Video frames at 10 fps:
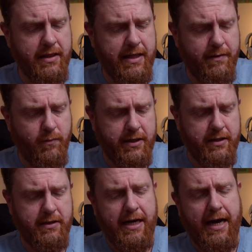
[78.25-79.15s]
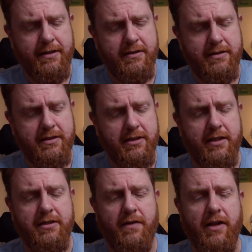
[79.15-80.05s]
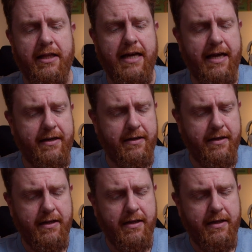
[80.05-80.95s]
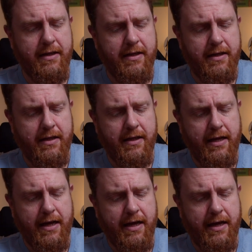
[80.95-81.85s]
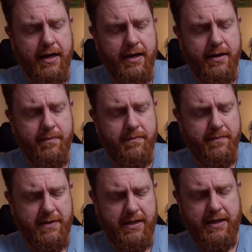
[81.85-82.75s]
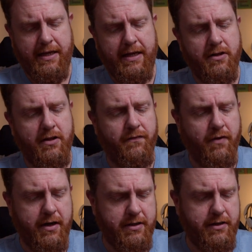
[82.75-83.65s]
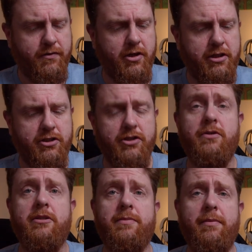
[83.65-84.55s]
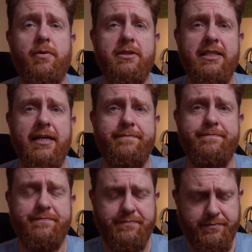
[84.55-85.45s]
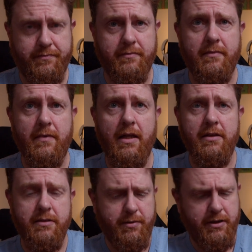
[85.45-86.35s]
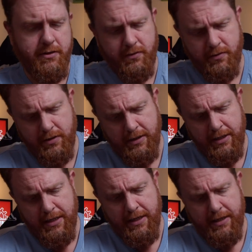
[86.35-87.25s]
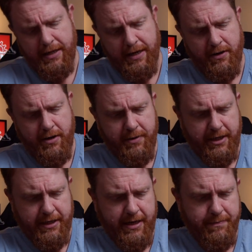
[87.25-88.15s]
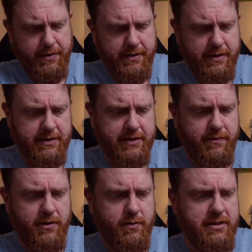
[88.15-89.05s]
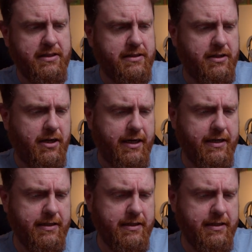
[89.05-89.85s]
That will, slides off like that. And on the front, you've got your two USB ports there. It's pretty cool. Now opening it up, let's have a look what's inside.